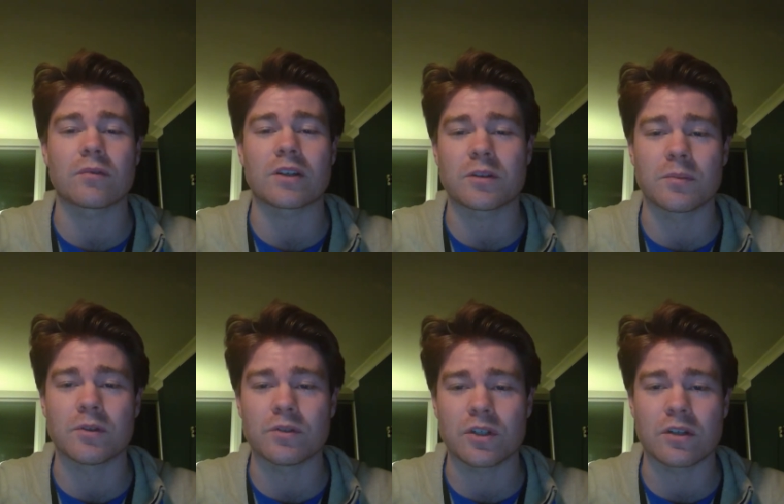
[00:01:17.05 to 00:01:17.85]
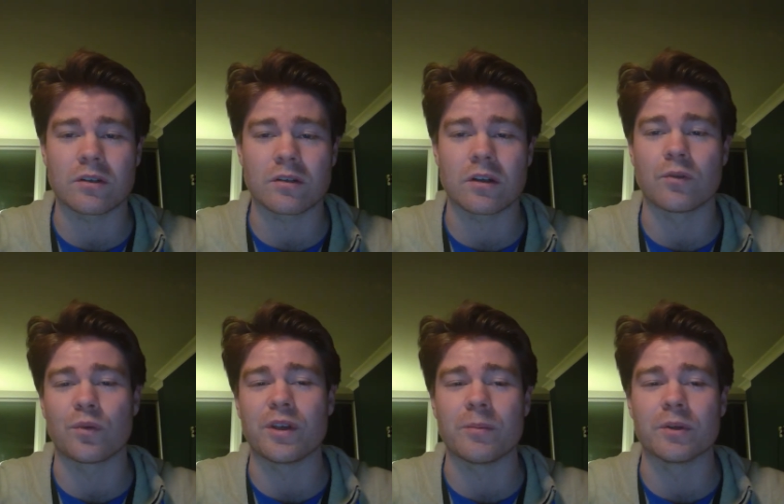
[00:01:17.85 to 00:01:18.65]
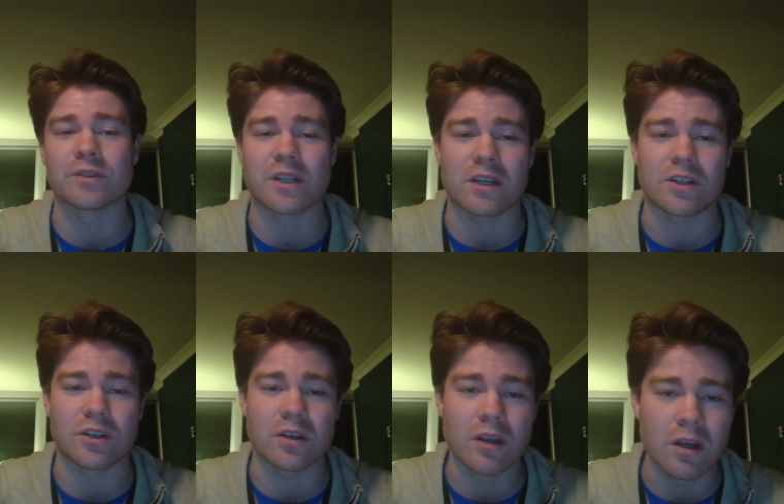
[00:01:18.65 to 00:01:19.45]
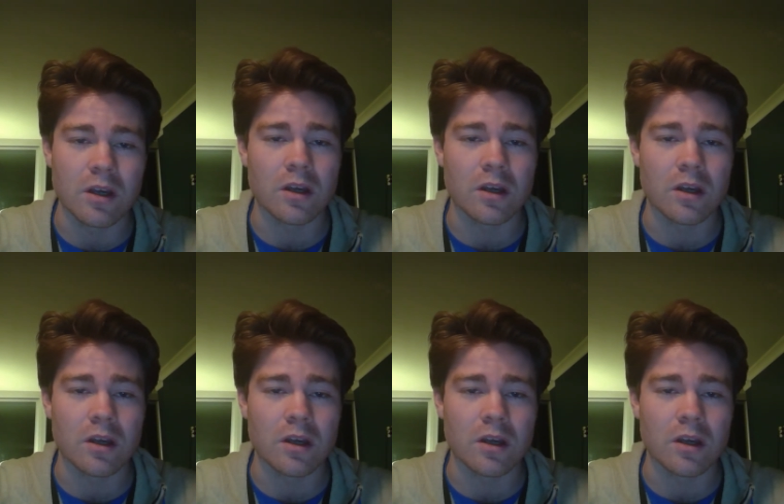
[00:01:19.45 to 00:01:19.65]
retribution, and rehabilitation.